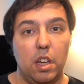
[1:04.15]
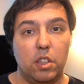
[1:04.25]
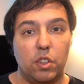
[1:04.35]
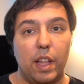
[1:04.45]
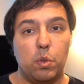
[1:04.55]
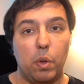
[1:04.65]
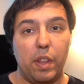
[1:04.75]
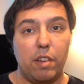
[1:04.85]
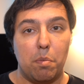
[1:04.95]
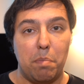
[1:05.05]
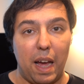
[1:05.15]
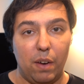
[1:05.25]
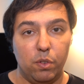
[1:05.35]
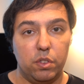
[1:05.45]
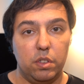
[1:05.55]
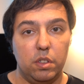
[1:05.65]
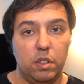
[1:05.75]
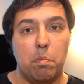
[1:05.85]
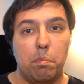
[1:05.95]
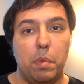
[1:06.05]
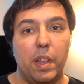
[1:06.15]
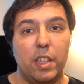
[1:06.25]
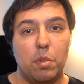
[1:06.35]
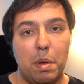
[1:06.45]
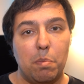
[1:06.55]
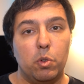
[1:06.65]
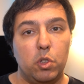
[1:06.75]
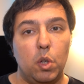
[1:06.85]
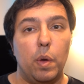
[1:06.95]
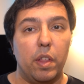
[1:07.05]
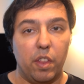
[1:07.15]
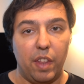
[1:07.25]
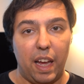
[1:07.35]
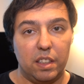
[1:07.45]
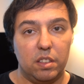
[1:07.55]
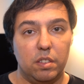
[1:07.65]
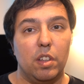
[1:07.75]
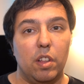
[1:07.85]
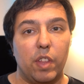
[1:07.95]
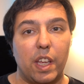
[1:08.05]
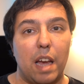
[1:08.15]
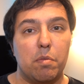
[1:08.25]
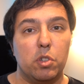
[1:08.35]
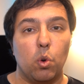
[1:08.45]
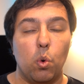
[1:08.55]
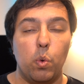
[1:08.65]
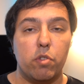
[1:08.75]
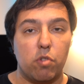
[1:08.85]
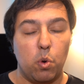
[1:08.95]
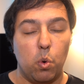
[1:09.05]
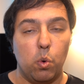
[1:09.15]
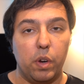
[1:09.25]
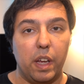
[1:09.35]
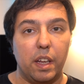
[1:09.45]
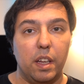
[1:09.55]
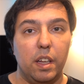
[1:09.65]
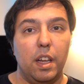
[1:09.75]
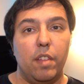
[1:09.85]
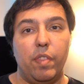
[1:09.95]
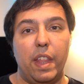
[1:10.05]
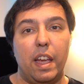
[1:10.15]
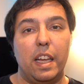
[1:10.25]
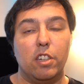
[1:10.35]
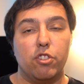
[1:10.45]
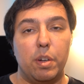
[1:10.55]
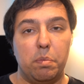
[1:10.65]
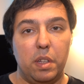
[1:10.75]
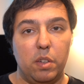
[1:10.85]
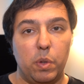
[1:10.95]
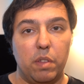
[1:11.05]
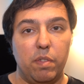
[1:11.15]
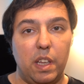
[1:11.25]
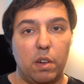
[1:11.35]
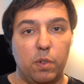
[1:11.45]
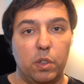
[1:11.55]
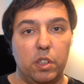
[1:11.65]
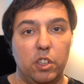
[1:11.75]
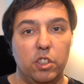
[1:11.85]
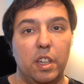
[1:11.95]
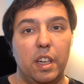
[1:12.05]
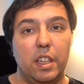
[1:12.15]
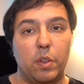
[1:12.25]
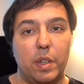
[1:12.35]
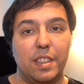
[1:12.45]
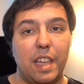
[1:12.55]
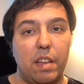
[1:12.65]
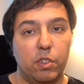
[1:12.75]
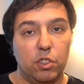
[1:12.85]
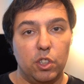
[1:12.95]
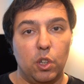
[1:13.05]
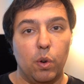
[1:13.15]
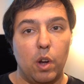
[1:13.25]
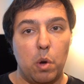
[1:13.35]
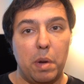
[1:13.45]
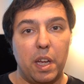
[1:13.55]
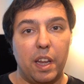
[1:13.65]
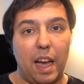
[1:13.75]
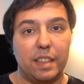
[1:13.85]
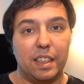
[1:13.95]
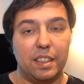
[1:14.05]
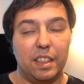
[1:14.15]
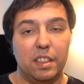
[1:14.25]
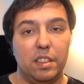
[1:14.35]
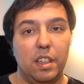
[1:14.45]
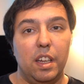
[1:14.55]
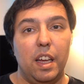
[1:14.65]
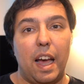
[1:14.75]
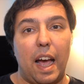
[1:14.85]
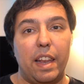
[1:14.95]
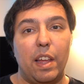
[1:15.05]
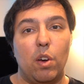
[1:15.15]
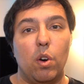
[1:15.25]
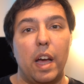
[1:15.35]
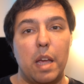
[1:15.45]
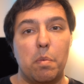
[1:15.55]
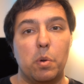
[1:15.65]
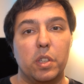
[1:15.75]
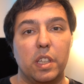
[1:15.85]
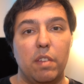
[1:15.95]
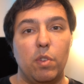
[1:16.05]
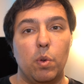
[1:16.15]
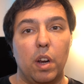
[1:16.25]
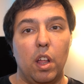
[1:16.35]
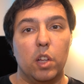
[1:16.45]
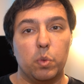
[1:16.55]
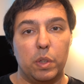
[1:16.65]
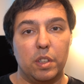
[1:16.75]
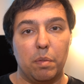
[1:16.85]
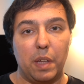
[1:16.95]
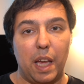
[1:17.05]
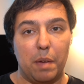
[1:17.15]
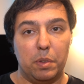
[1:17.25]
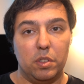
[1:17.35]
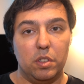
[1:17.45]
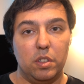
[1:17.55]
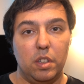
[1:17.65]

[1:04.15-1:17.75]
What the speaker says: So that's what they're about, but there's a bit more to it than that. The cameras are always recording. They're encrypted with the video footage, so it's safe and secure, nobody can access it. And they're able to give you alerts when something happens.